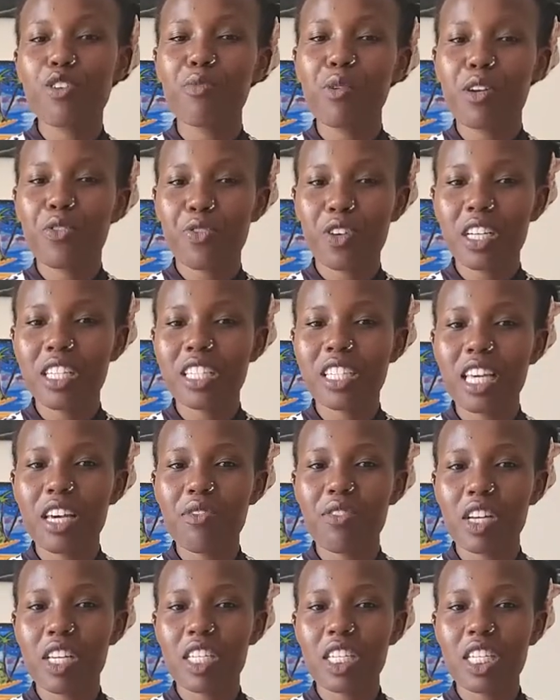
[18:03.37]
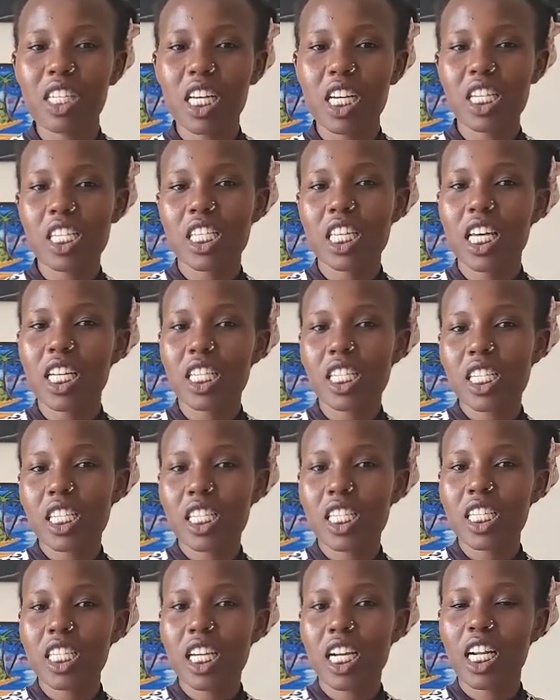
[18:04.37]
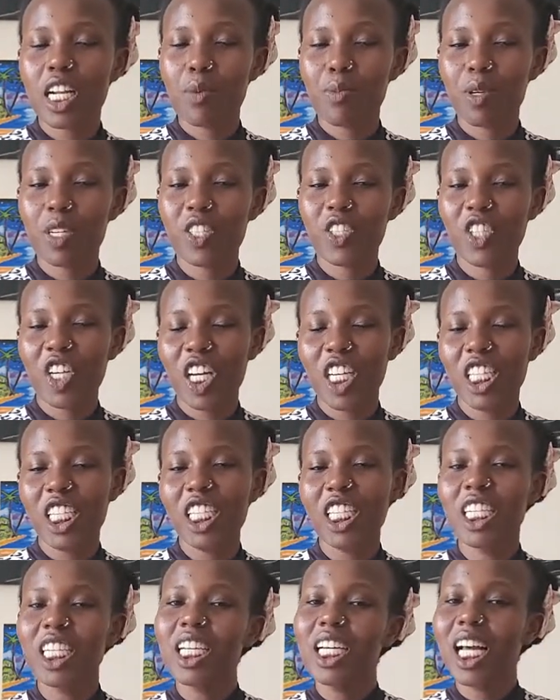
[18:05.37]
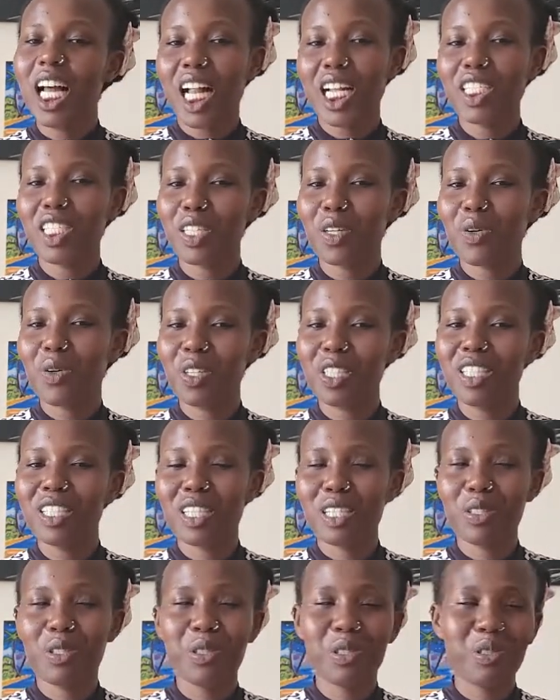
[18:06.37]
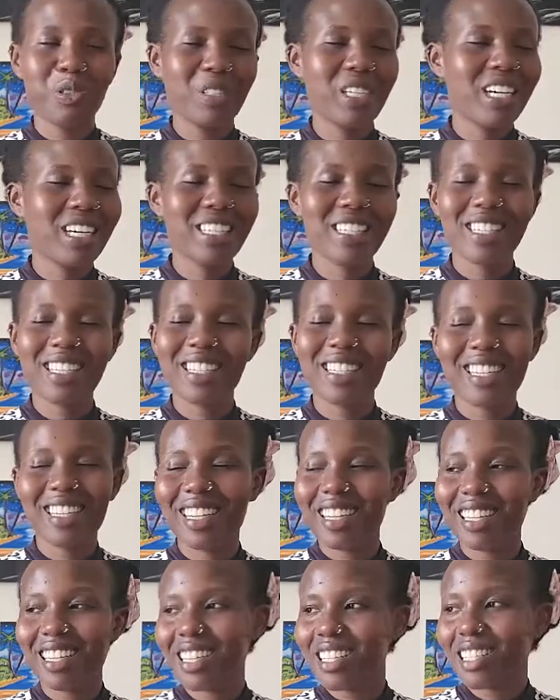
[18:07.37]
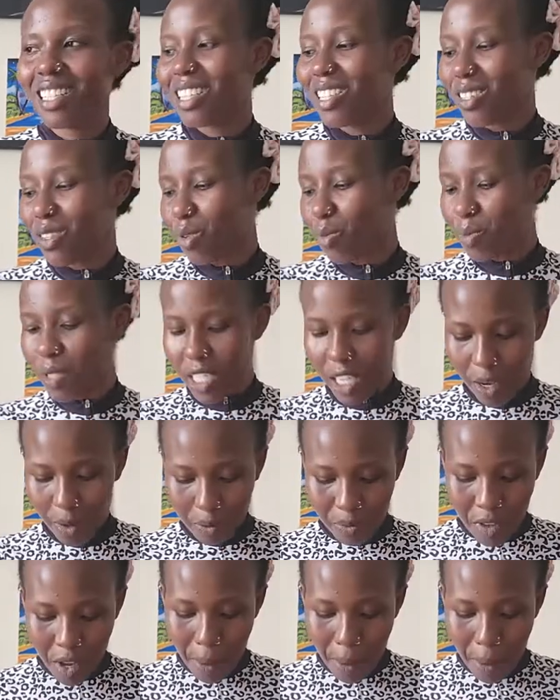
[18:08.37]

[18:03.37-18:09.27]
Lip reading: of my friends ever start that clipping journey, I'll record it and show you guys. It's hilarious. It's just top tier.